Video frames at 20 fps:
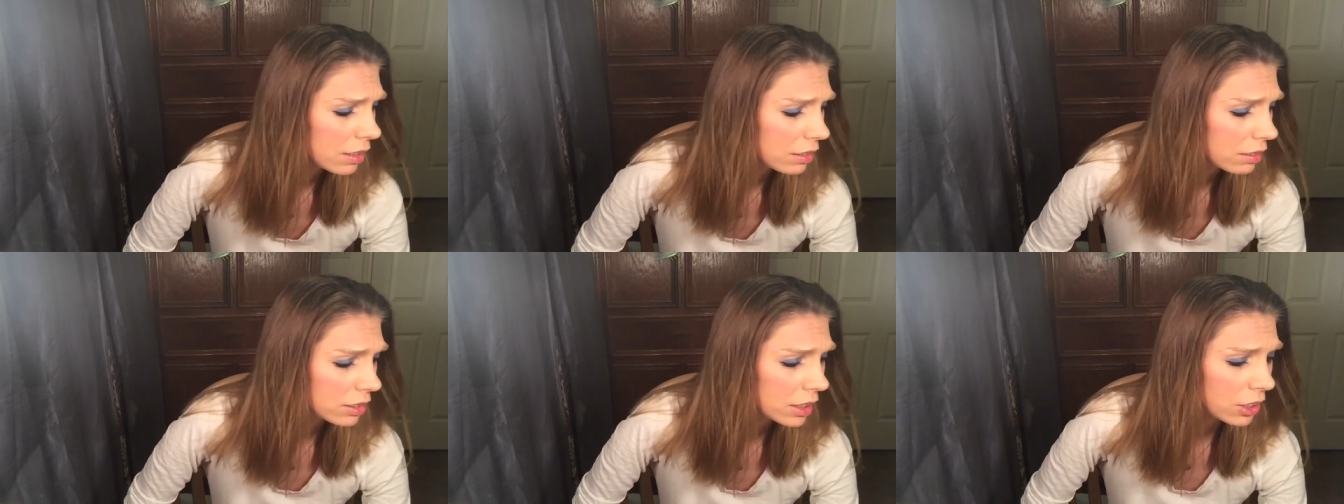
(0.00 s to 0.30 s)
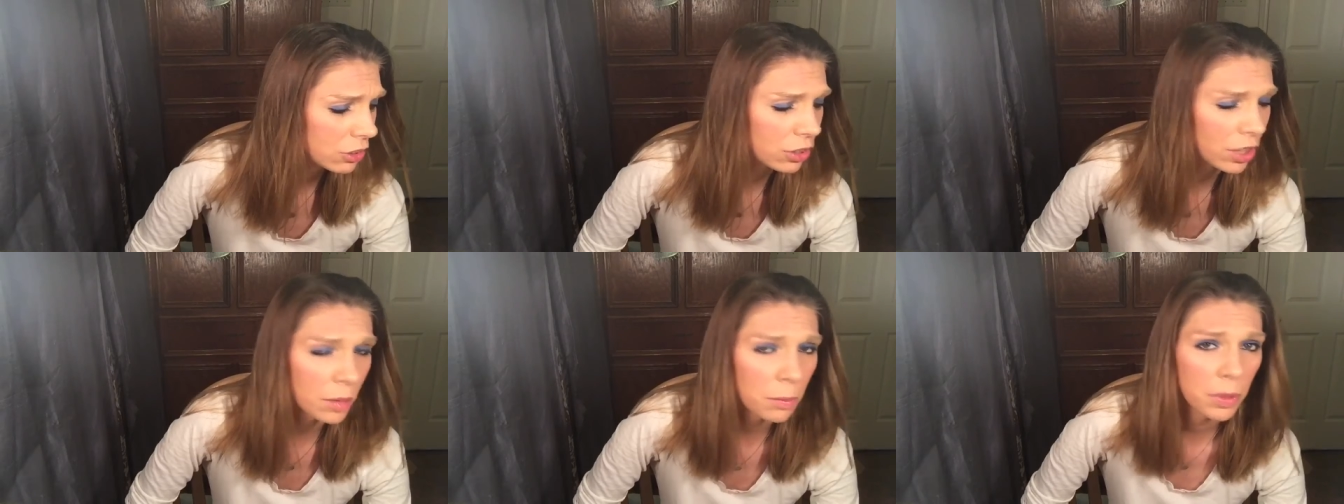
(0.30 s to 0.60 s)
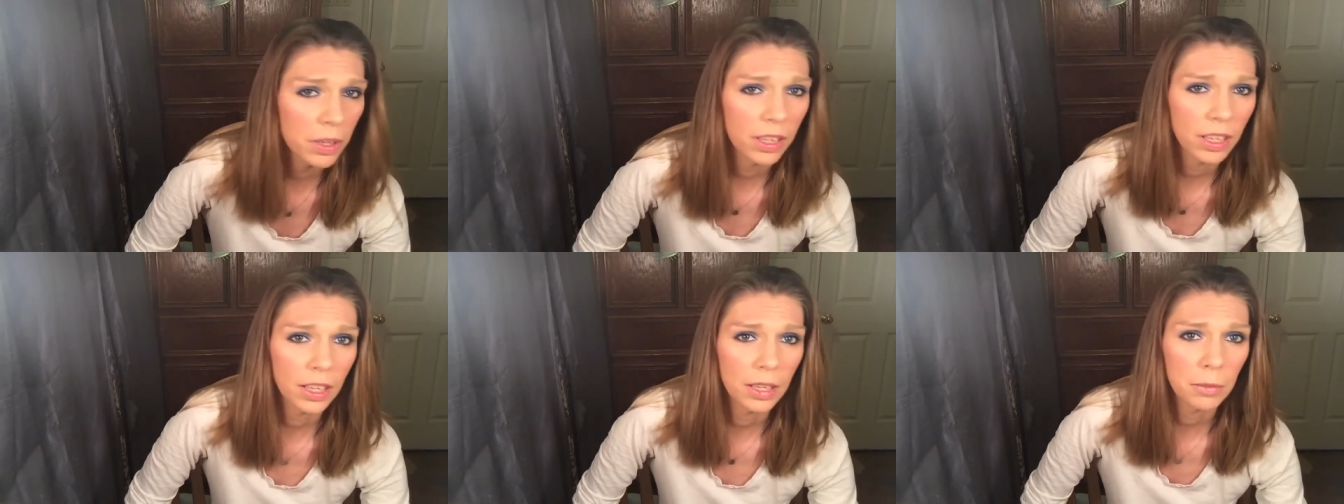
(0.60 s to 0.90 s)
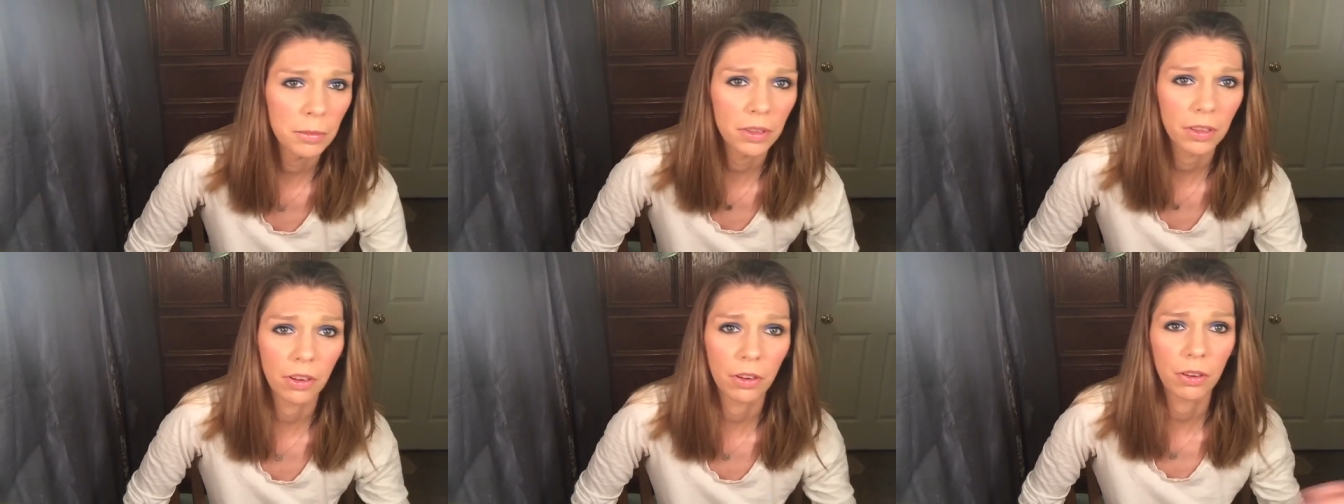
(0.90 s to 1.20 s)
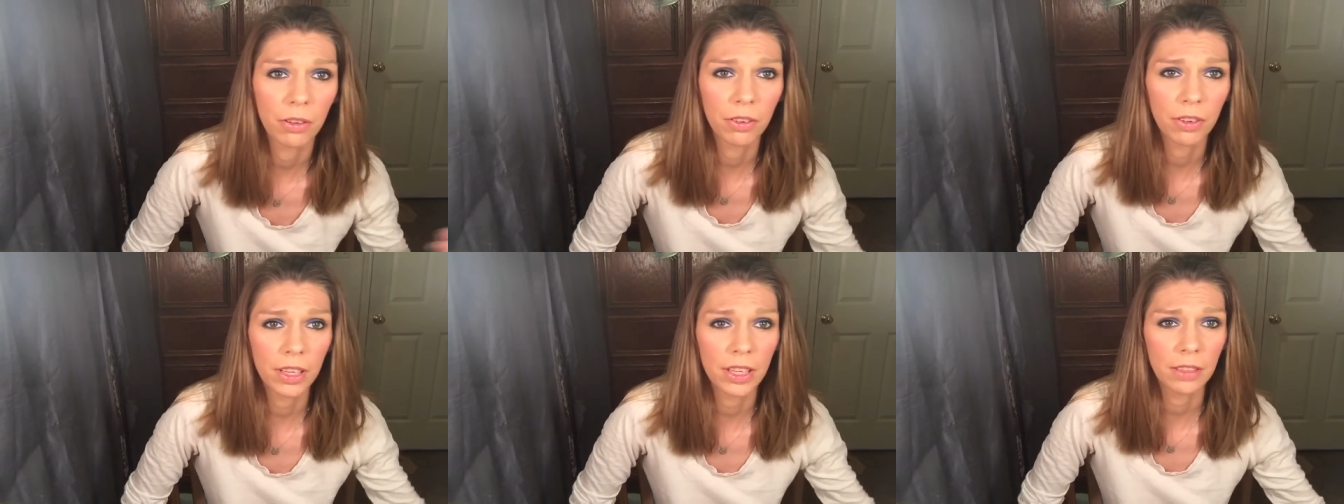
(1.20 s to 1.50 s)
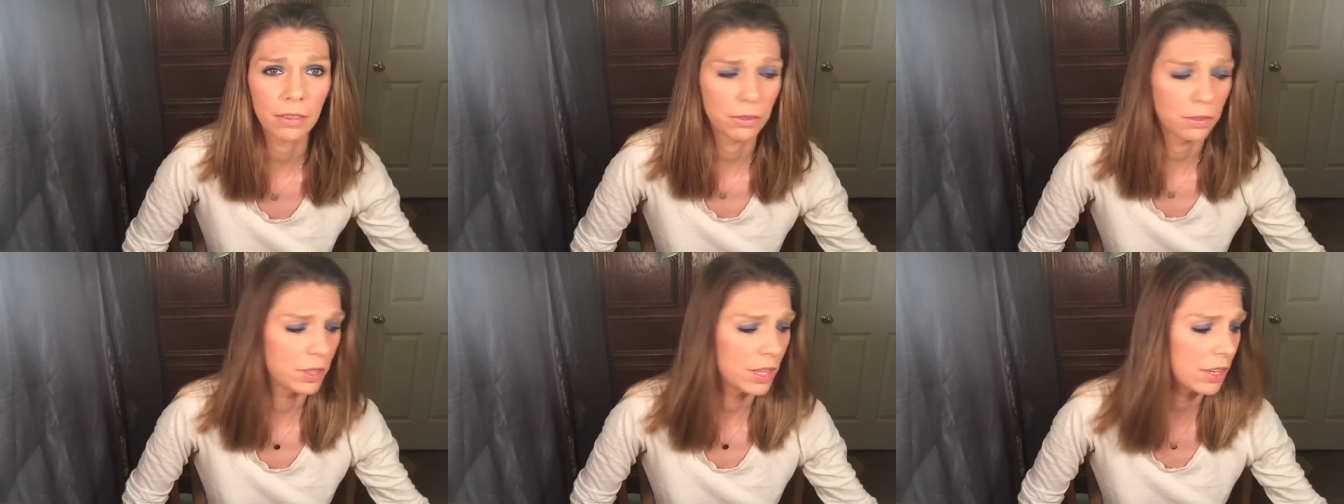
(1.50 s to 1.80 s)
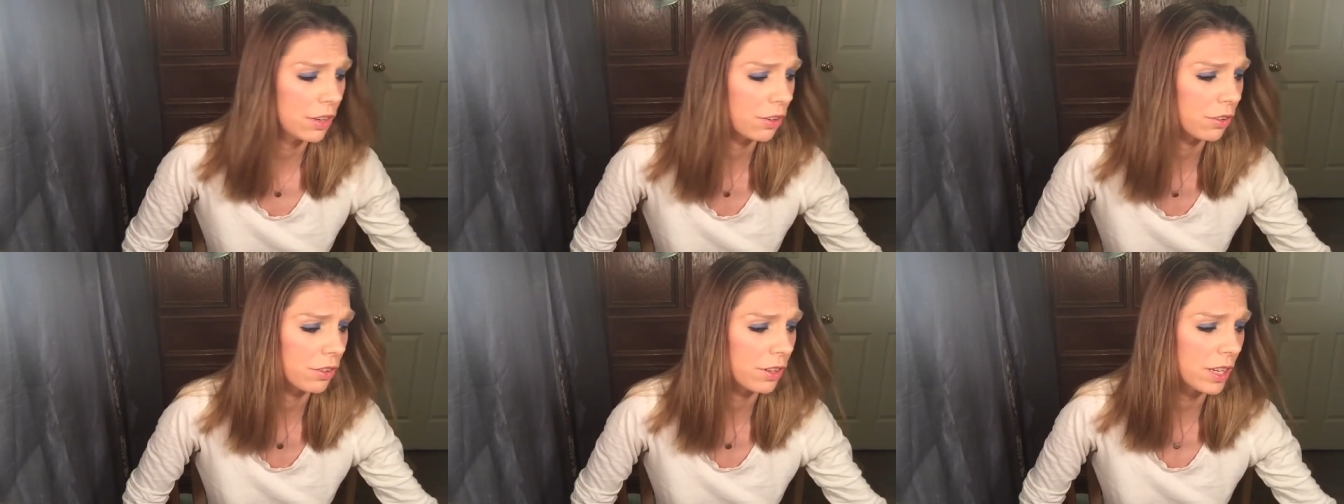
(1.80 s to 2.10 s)
Was I trying to become a
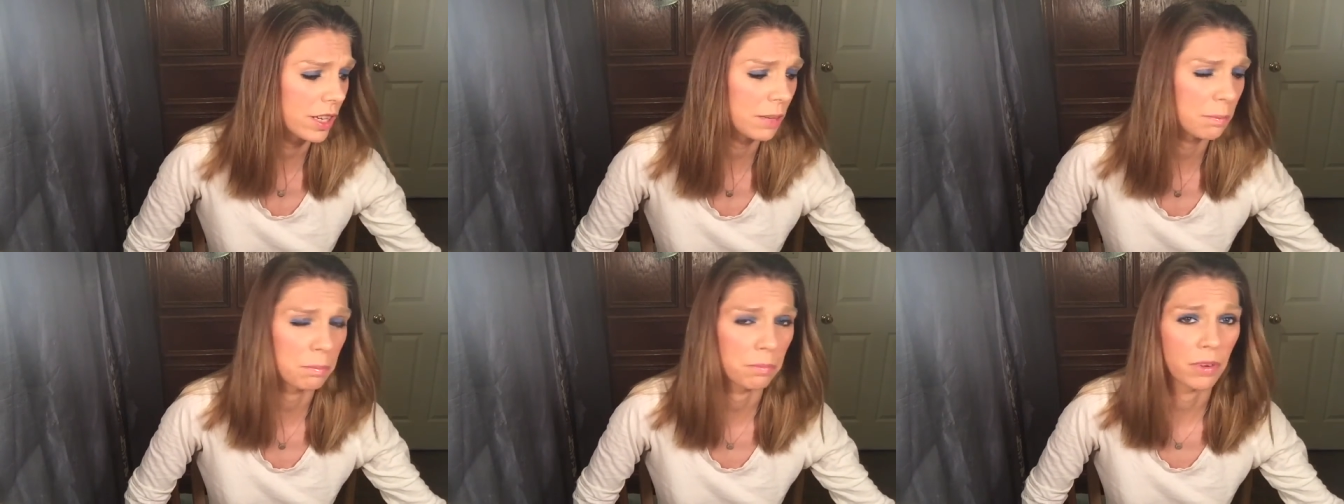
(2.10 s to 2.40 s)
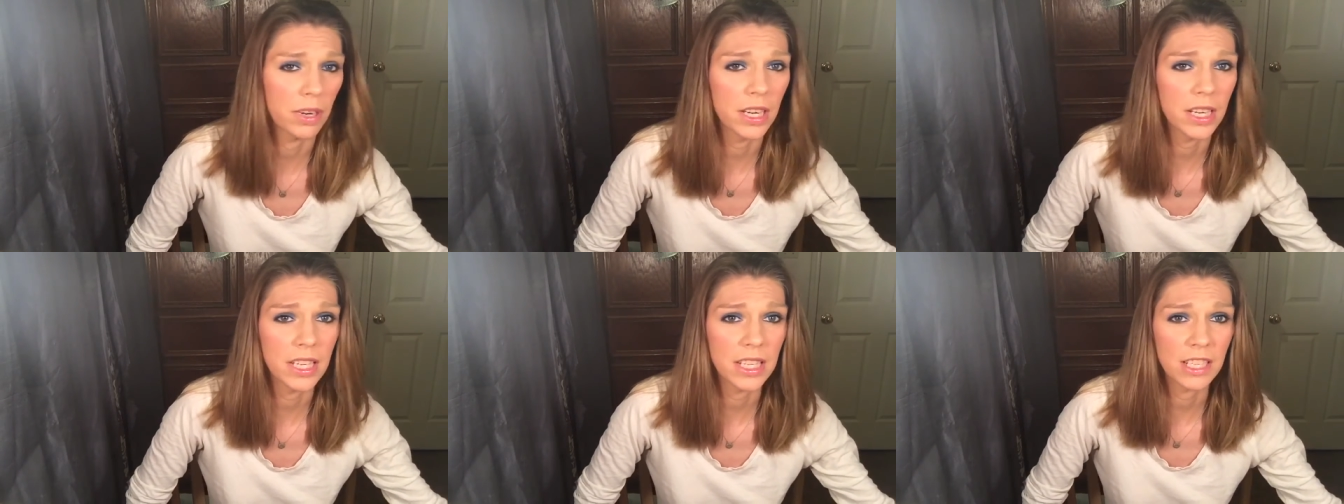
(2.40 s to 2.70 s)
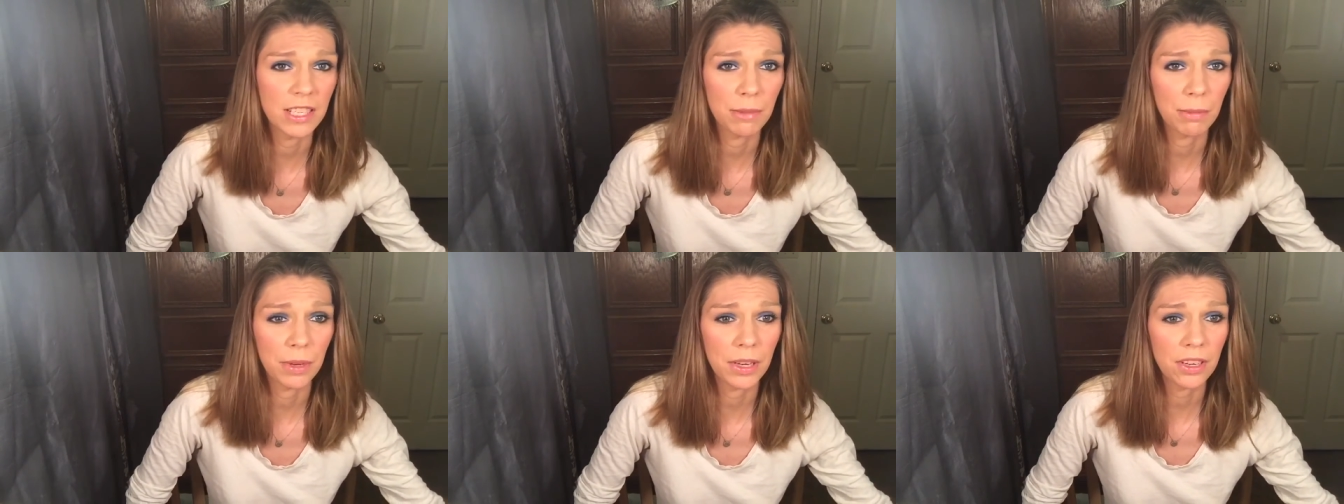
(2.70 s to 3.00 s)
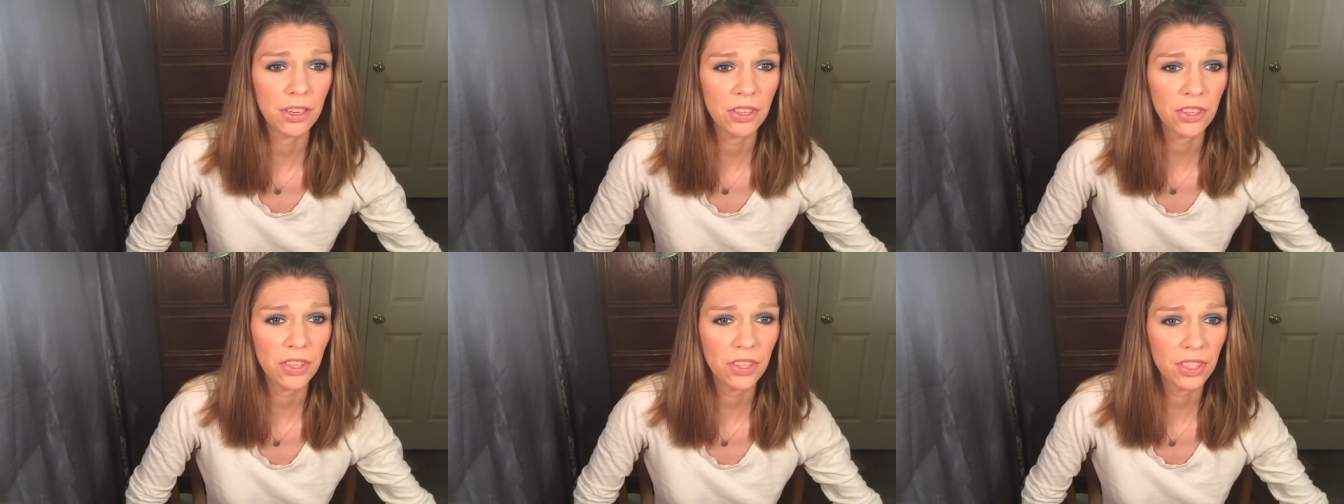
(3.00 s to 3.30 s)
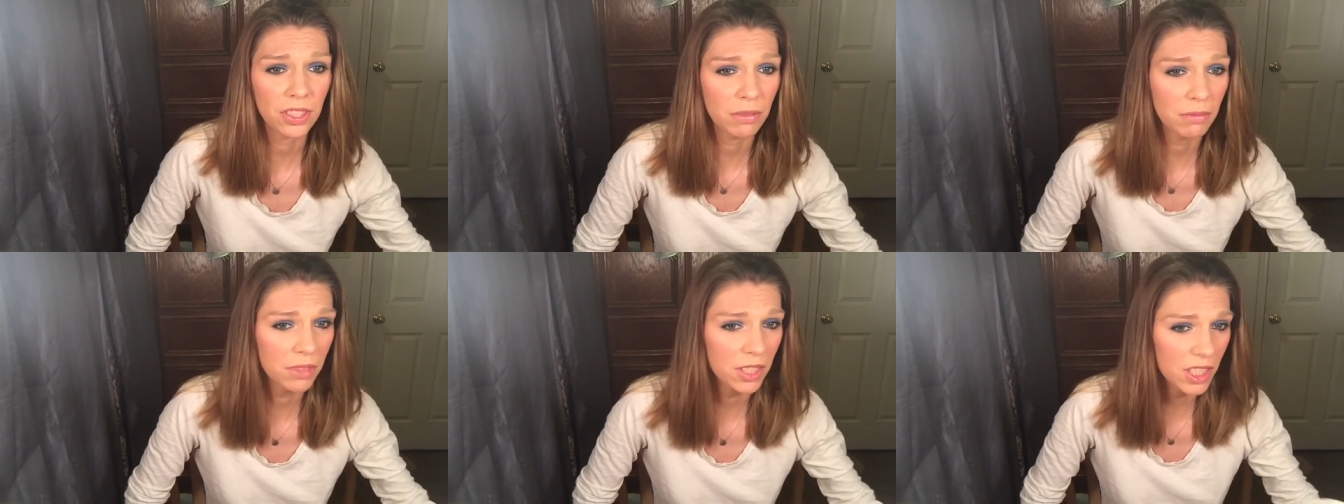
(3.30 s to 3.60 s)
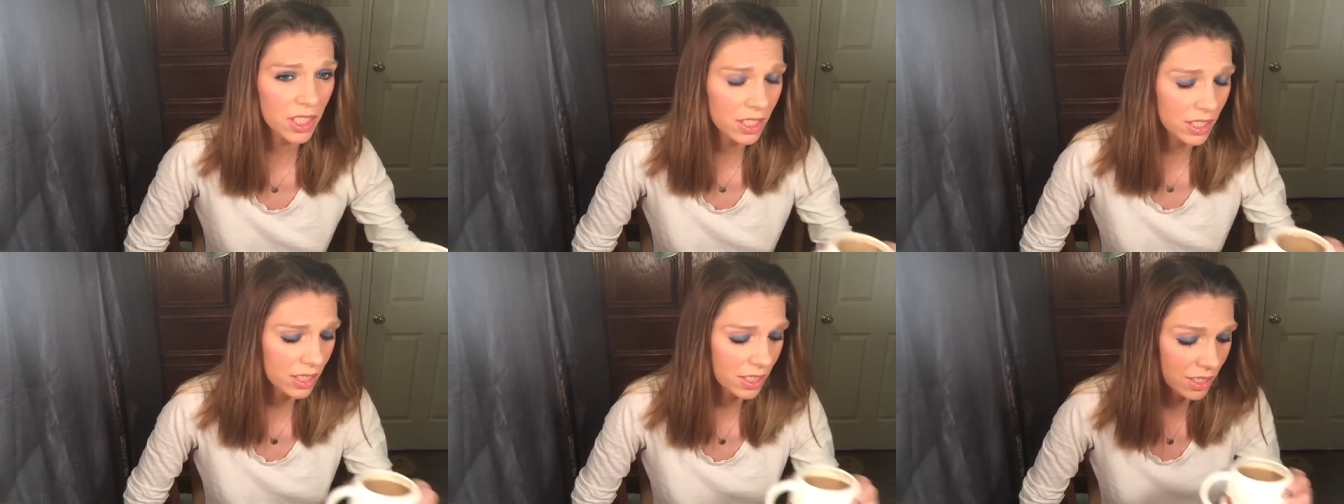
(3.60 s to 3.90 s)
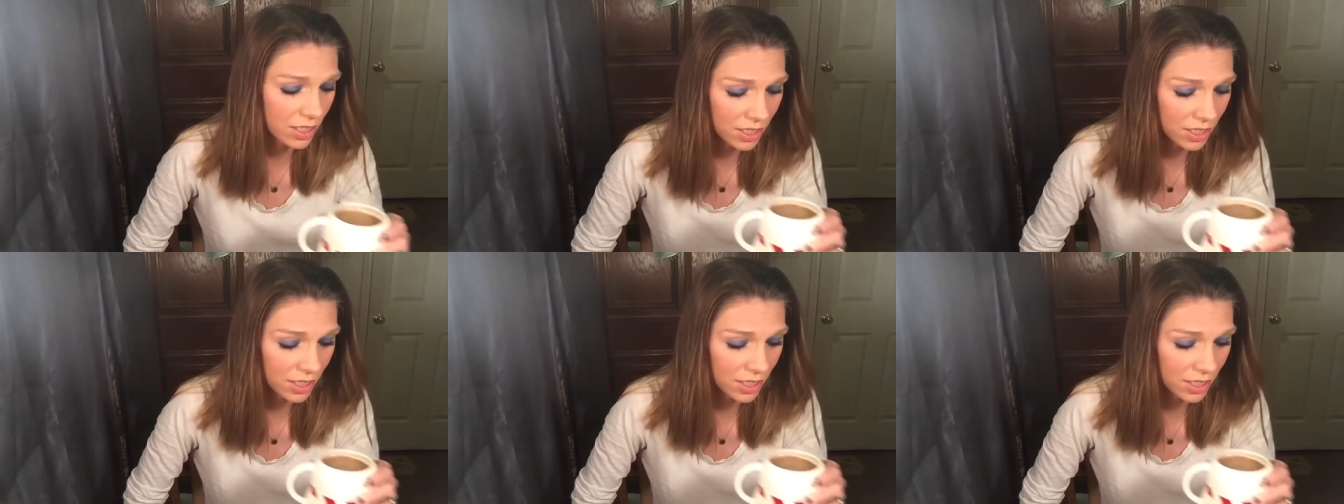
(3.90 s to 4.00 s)
recreate Britney Spears or something?